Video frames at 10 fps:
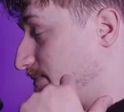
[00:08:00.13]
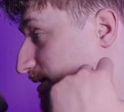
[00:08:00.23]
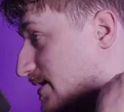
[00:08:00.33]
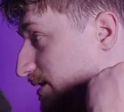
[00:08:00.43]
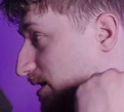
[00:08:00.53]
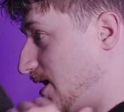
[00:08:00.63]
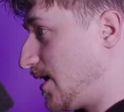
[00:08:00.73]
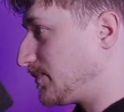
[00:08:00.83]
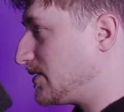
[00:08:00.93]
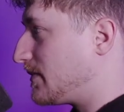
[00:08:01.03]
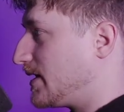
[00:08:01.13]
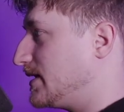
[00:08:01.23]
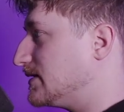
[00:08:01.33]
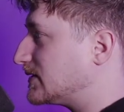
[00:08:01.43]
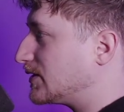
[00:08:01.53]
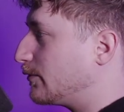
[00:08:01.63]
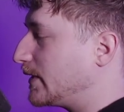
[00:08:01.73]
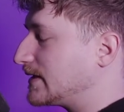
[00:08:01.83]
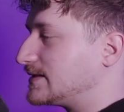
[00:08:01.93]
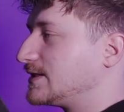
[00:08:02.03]
been optimized so
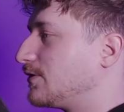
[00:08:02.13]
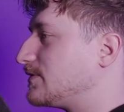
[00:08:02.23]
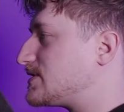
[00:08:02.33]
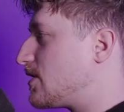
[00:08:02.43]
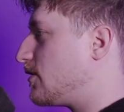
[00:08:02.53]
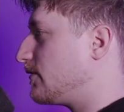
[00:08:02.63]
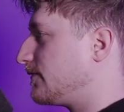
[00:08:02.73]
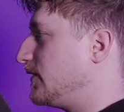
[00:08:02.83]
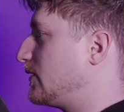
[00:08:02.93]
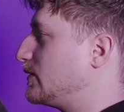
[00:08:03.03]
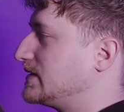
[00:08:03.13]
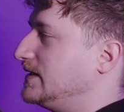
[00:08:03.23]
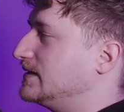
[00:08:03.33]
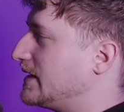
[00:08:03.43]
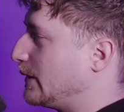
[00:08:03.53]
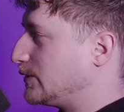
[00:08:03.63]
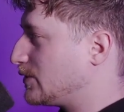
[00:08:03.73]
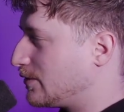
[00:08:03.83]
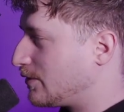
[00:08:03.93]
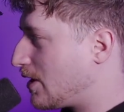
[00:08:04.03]
we can still resolve frequencies down
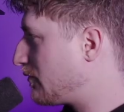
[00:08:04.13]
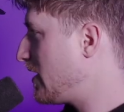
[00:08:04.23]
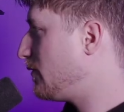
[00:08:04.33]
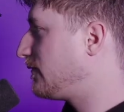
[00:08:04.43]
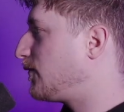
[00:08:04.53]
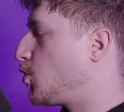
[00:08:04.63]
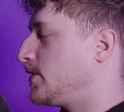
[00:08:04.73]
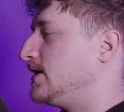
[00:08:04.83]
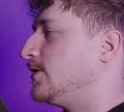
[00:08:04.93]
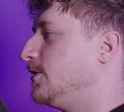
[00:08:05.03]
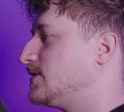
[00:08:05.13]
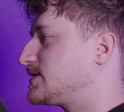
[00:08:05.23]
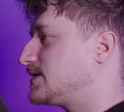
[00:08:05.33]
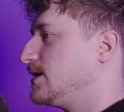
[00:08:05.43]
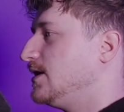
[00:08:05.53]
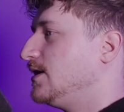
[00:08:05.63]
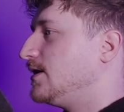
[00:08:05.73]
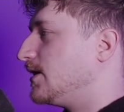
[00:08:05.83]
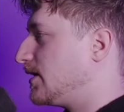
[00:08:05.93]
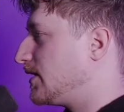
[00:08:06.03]
to around 40 hertz
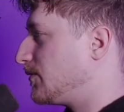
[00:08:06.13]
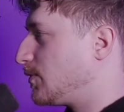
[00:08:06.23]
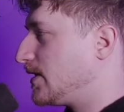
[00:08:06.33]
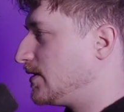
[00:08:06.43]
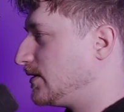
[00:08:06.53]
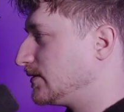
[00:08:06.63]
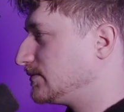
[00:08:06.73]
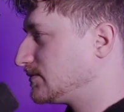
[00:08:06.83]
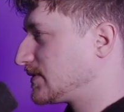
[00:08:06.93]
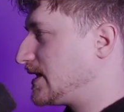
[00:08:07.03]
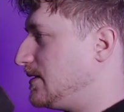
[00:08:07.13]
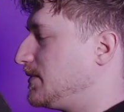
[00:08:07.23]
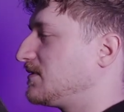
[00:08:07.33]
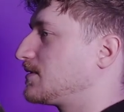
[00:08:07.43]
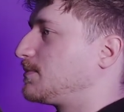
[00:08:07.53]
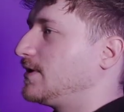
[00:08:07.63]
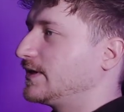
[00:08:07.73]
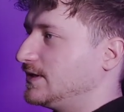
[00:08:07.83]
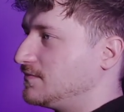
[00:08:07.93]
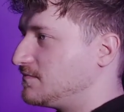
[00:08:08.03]
while keeping the
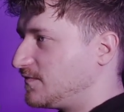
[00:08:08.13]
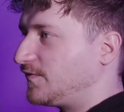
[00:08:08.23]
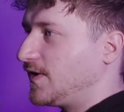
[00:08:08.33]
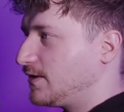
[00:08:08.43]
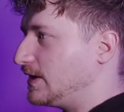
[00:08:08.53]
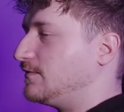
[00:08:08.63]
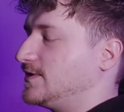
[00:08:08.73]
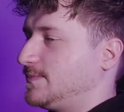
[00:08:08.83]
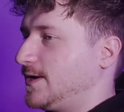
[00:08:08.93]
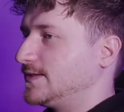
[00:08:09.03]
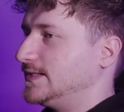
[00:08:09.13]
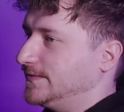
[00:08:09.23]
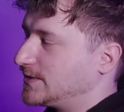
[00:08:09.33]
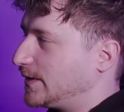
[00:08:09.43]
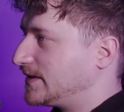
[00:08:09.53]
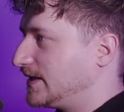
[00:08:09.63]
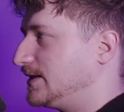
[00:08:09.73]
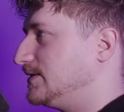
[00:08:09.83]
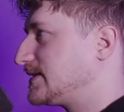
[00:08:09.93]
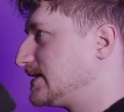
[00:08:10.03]
plugin fairly responsive. So I think
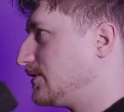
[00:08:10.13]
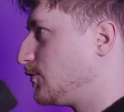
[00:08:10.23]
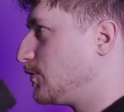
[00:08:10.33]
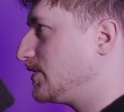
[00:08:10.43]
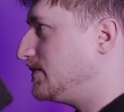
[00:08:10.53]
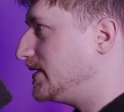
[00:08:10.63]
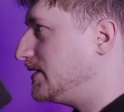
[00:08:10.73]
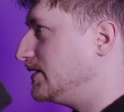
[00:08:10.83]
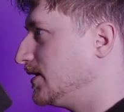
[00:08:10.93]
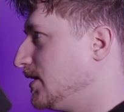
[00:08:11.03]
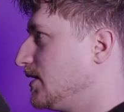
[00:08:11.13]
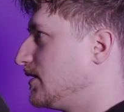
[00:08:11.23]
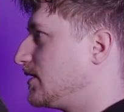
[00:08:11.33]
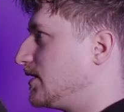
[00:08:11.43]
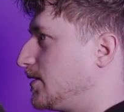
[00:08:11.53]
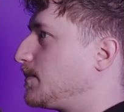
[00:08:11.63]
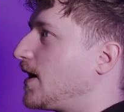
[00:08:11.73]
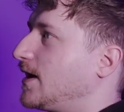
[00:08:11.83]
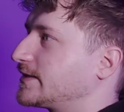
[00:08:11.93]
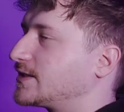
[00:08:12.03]
it still would be
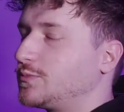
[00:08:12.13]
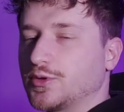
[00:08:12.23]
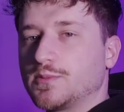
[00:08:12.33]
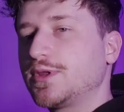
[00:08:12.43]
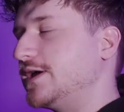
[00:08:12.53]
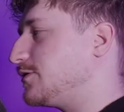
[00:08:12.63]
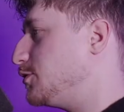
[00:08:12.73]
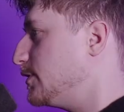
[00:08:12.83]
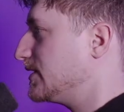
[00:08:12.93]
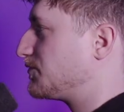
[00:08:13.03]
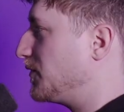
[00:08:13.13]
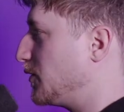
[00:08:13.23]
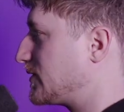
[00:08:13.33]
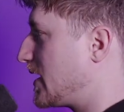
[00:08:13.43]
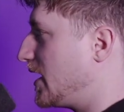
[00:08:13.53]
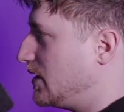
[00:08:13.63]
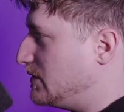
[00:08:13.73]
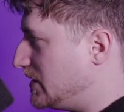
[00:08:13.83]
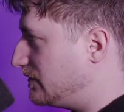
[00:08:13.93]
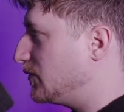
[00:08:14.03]
possible to play through this real
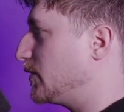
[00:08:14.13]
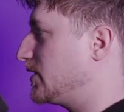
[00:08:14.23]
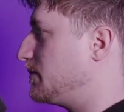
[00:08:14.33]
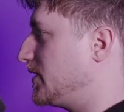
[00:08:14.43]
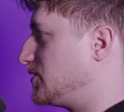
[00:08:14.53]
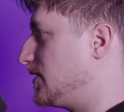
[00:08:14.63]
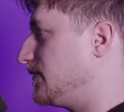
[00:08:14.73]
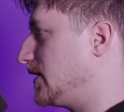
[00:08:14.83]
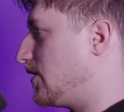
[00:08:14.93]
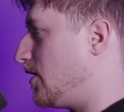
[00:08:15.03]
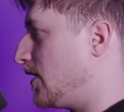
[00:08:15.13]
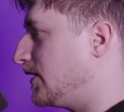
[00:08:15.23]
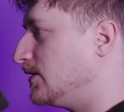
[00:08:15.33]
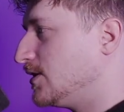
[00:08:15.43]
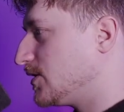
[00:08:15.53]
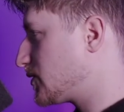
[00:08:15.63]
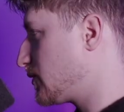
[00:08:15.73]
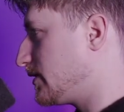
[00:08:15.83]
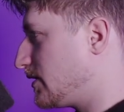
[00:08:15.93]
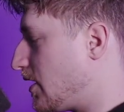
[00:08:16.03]
time even with the pitch shifting on, which
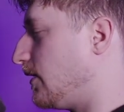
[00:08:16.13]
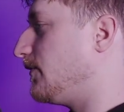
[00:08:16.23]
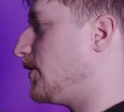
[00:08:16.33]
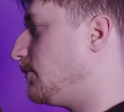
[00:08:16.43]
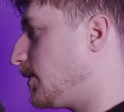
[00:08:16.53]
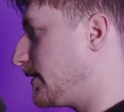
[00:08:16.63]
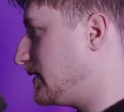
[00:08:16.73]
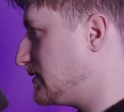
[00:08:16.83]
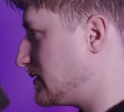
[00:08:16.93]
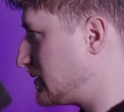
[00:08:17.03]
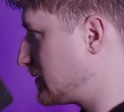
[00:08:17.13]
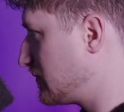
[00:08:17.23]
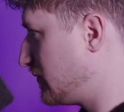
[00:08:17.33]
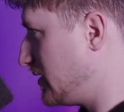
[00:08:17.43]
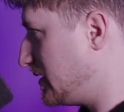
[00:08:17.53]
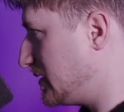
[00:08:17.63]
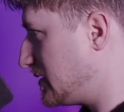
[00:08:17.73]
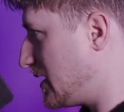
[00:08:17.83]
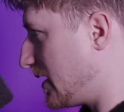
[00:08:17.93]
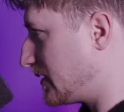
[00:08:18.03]
with a lot of other plugins really is
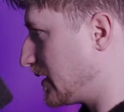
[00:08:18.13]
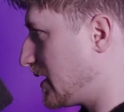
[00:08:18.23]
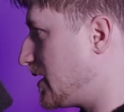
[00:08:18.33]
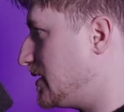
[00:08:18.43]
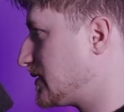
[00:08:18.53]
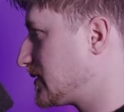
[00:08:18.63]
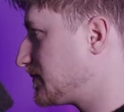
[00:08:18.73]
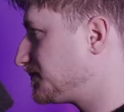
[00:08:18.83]
not the case.